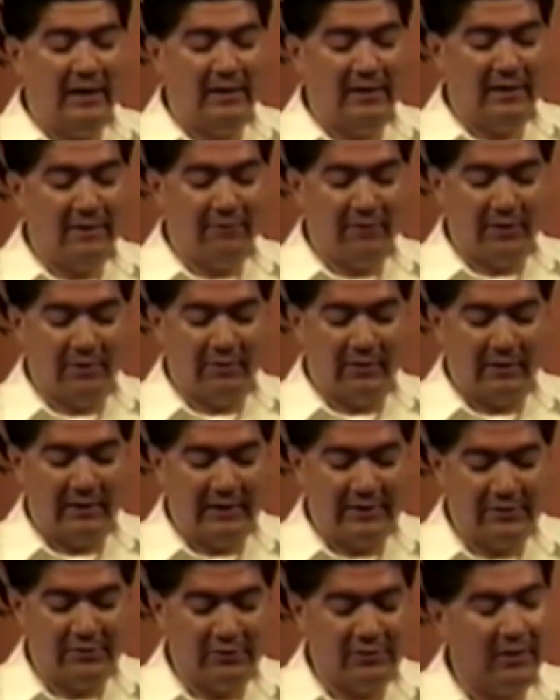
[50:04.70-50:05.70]
leave here
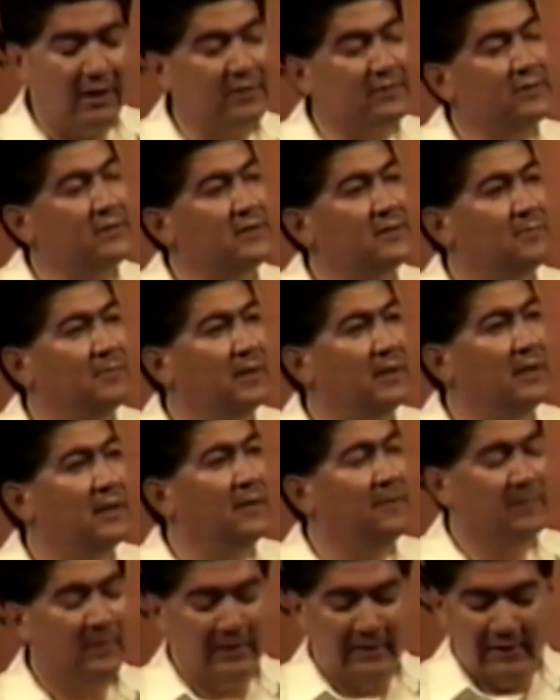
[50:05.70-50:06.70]
unless you talk to somebody.
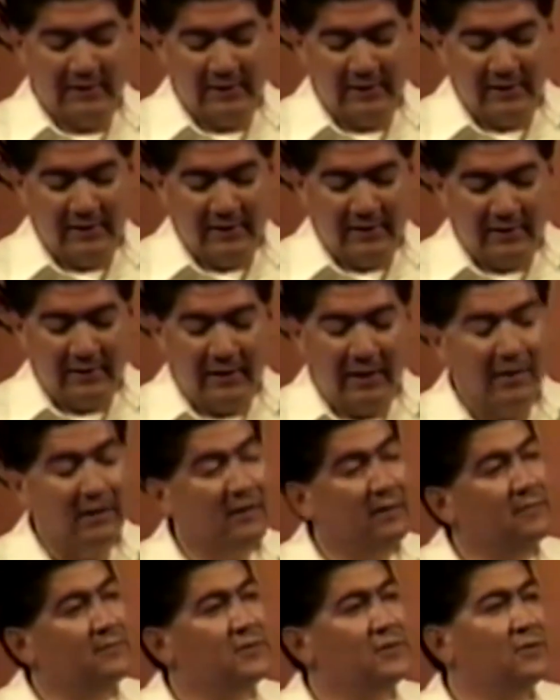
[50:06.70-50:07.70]
God
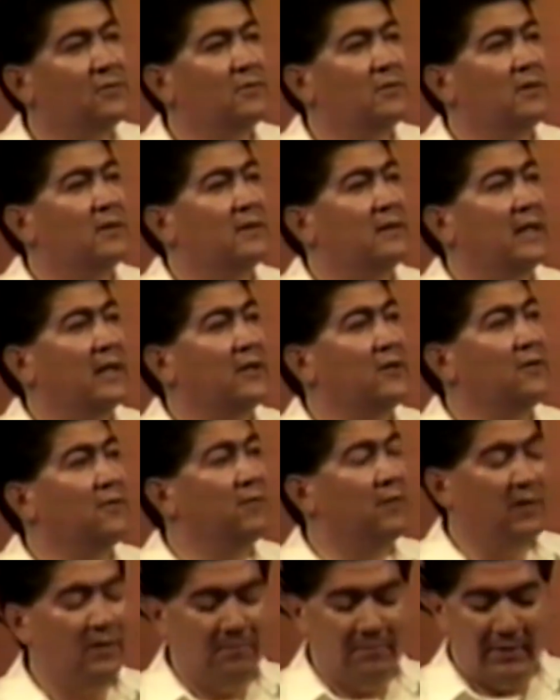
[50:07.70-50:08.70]
loves you. Thank you
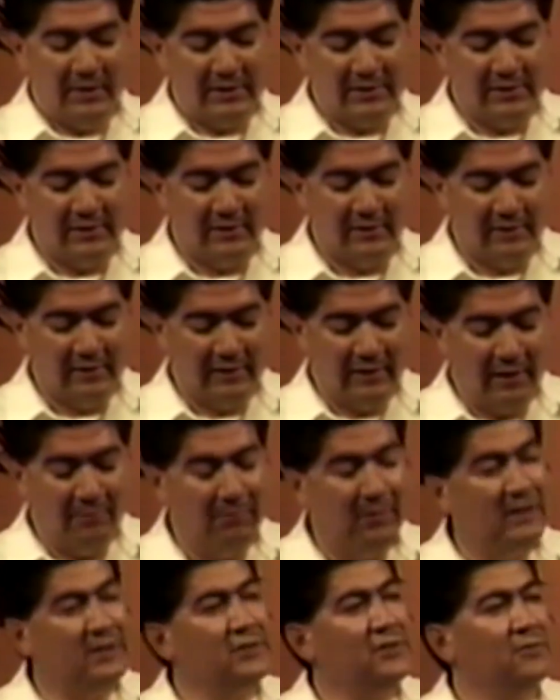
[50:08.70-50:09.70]
very much. God
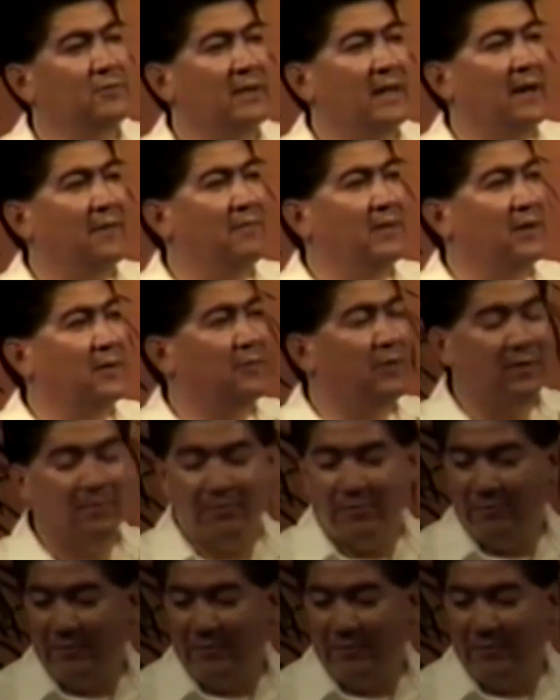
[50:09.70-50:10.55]
bless you and have an incredible